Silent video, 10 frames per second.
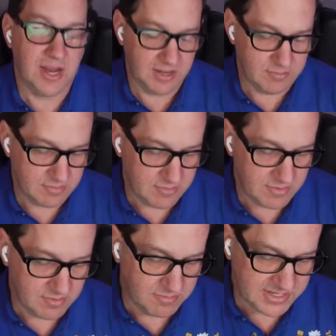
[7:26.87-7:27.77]
And
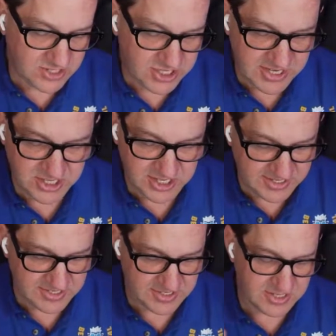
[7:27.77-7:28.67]
my suggestion
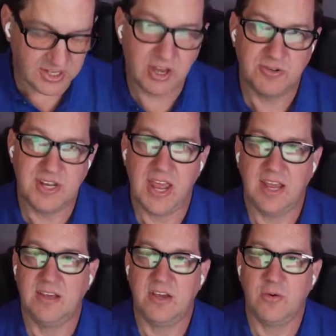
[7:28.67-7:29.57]
isn't to go
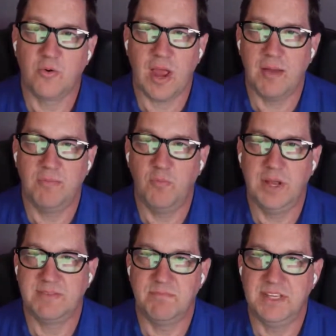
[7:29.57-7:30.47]
grab
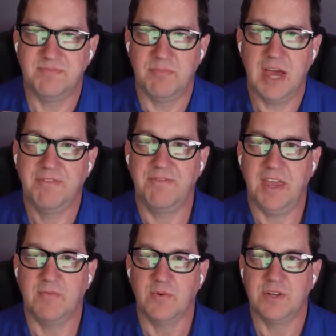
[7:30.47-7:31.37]
what is my
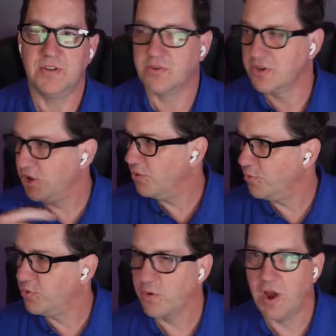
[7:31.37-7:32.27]
favorite, or
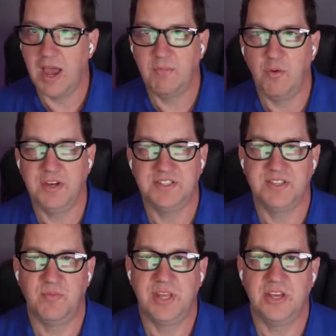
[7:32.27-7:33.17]
go grab what is
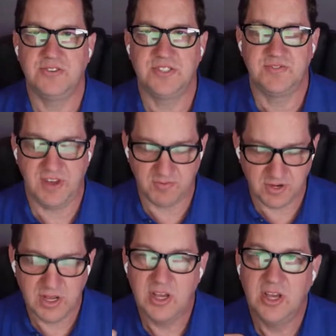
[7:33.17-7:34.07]
somebody else's
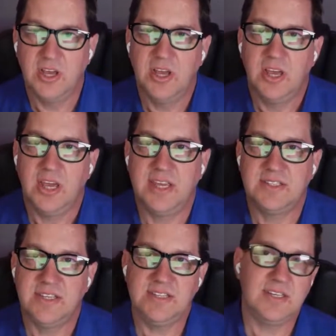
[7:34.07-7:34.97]
favorite.
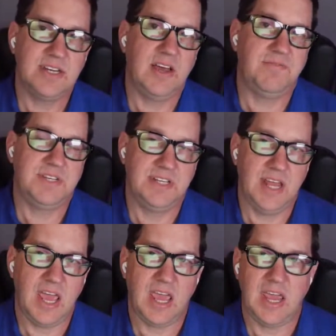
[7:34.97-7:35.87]
It's easy enough
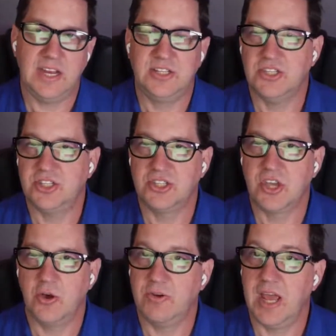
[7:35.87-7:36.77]
today to just
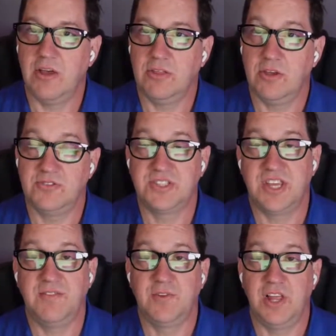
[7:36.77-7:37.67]
go download
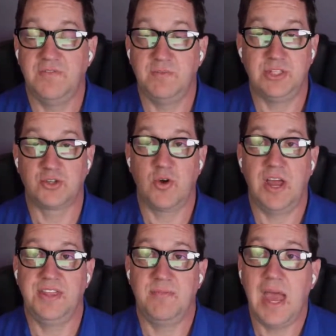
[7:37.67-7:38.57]
several of them and
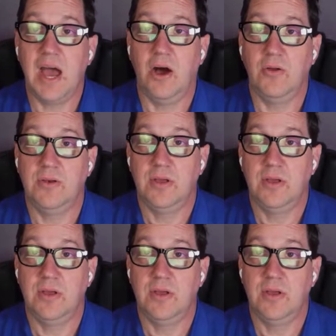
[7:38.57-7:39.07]
try them out.